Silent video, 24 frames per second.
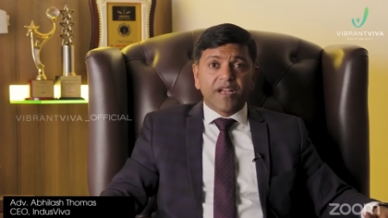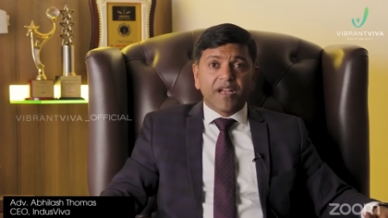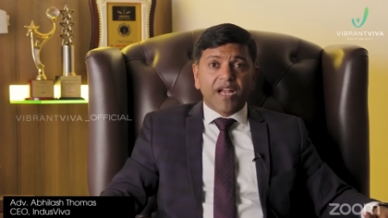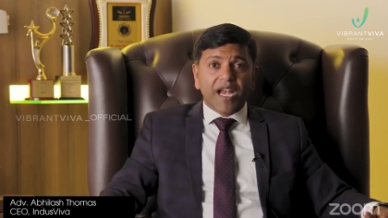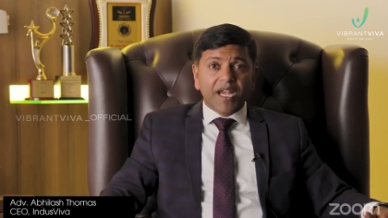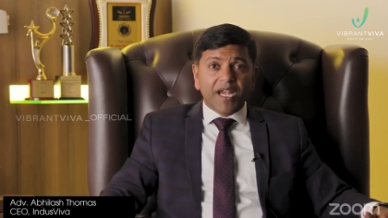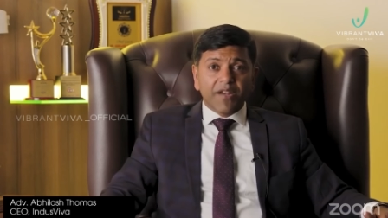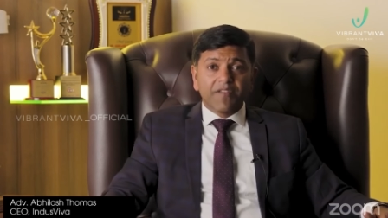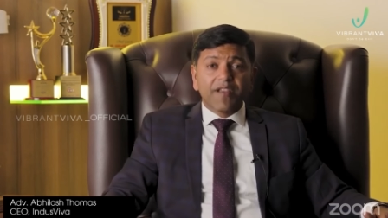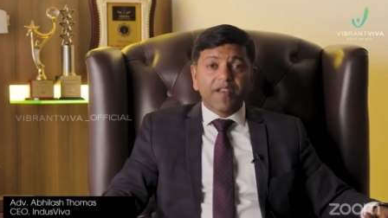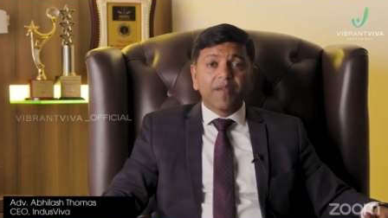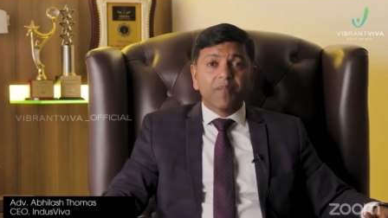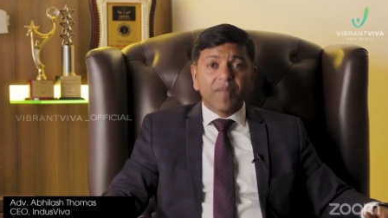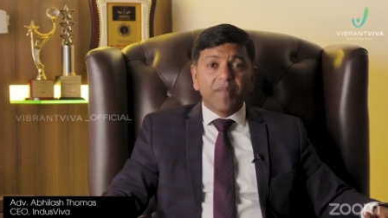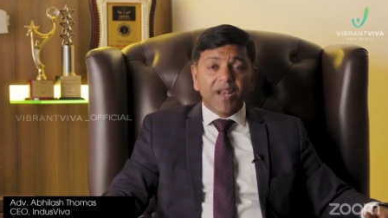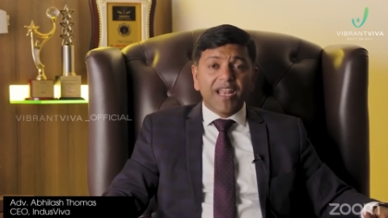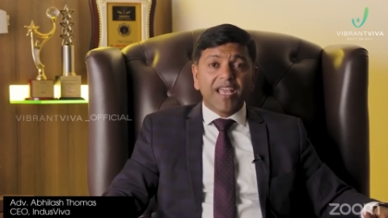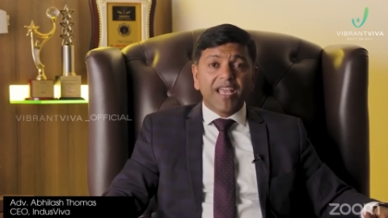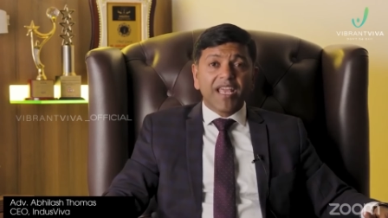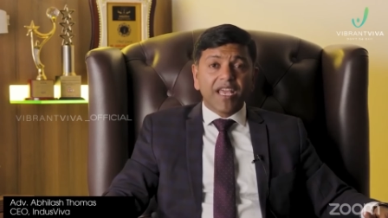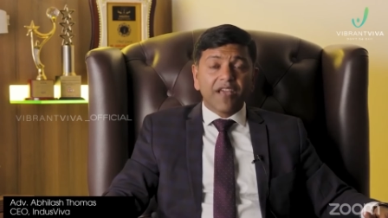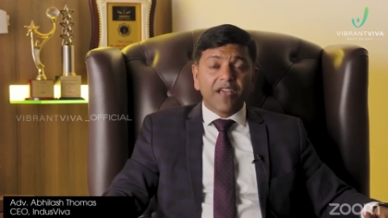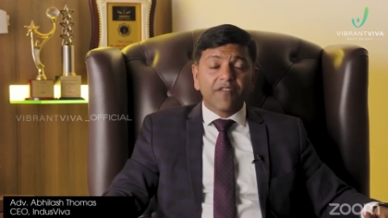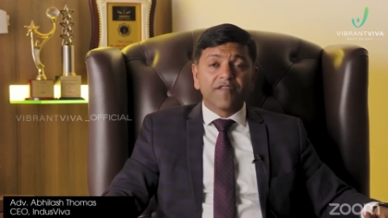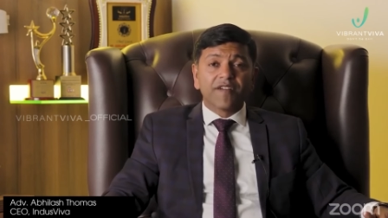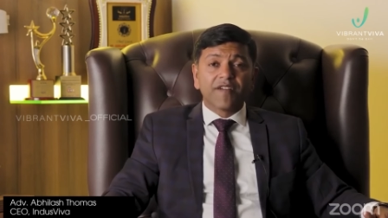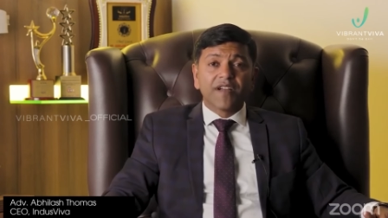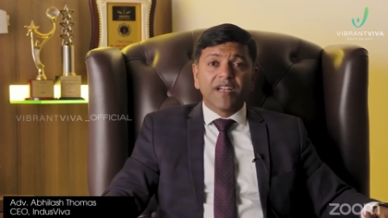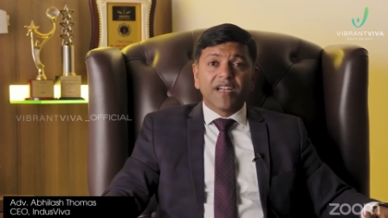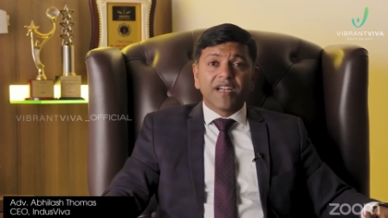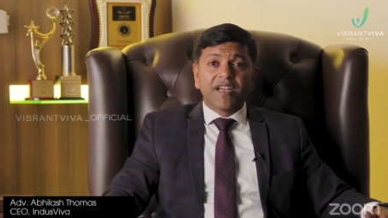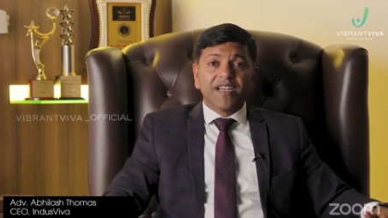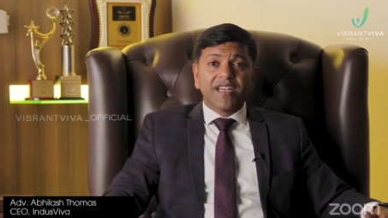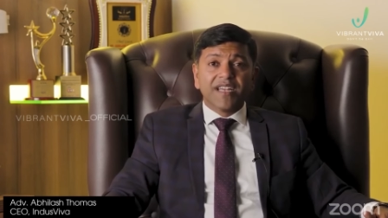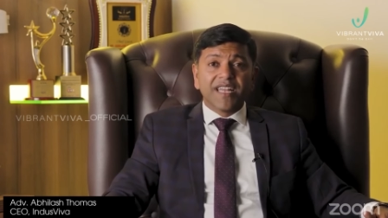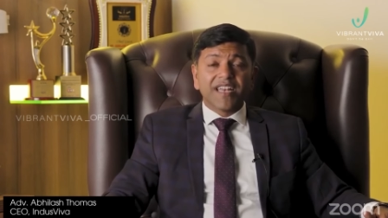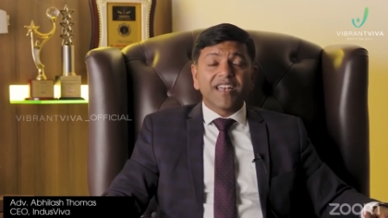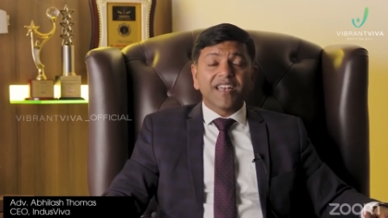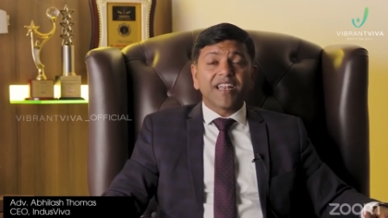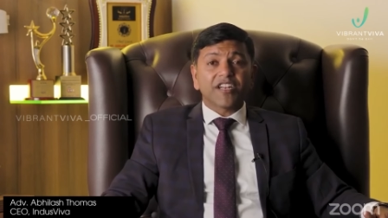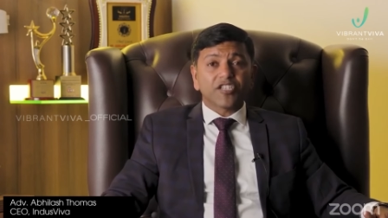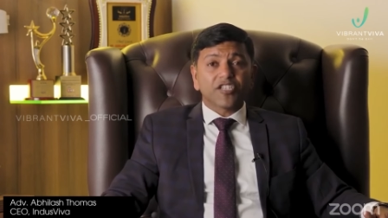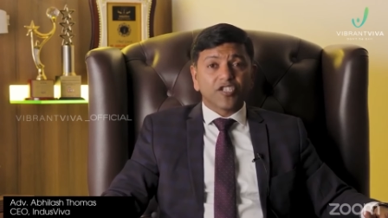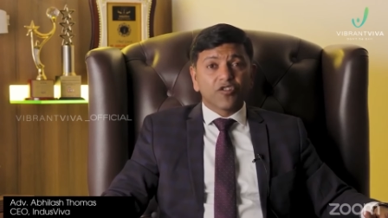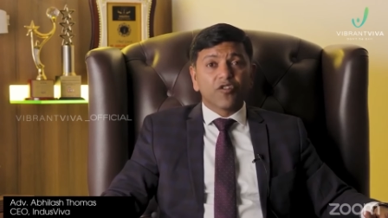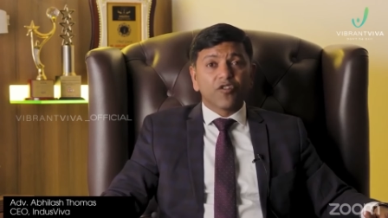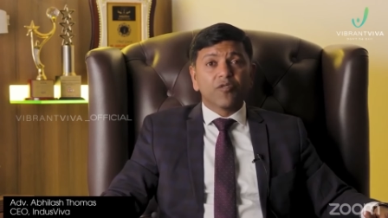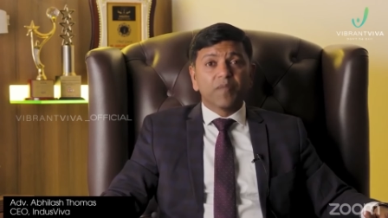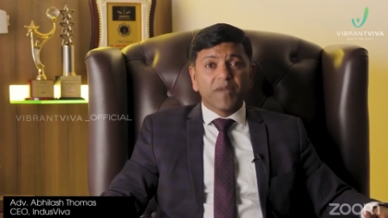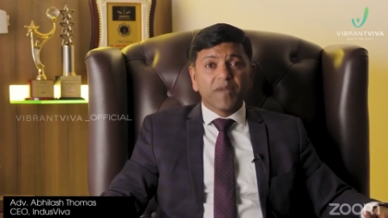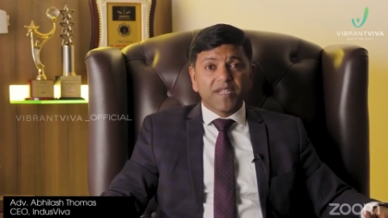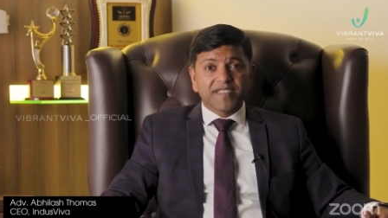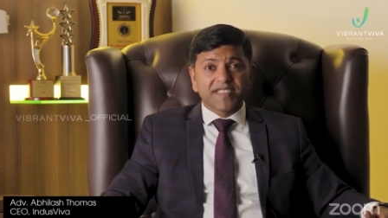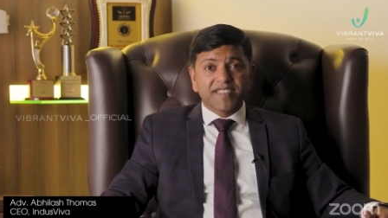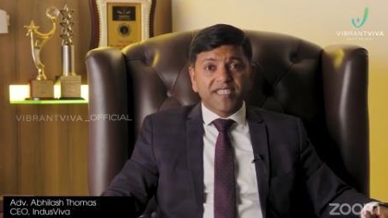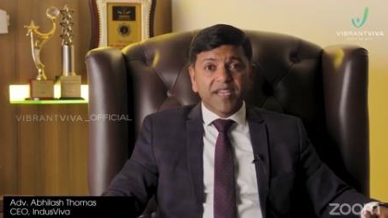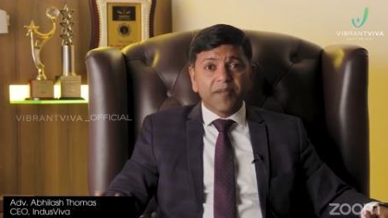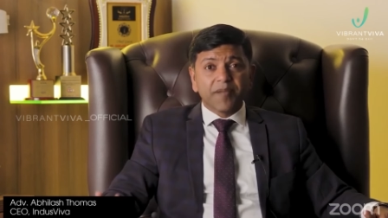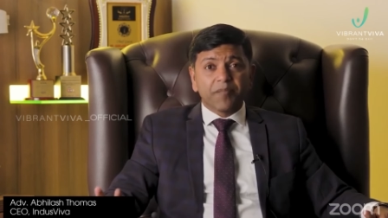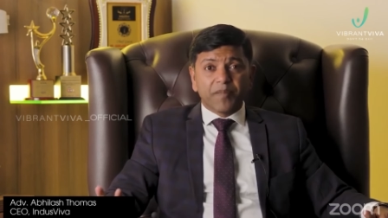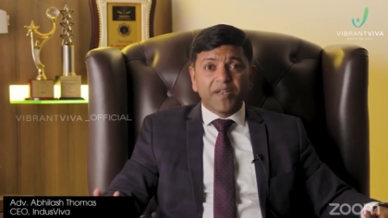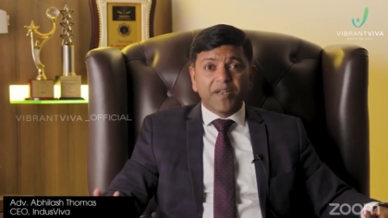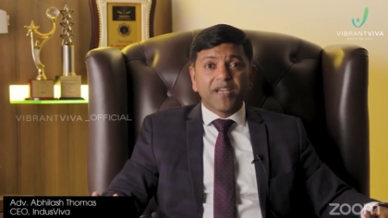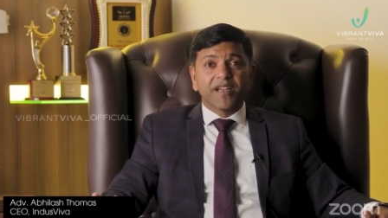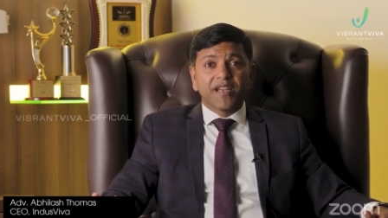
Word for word: And we believe dinner should be skipped.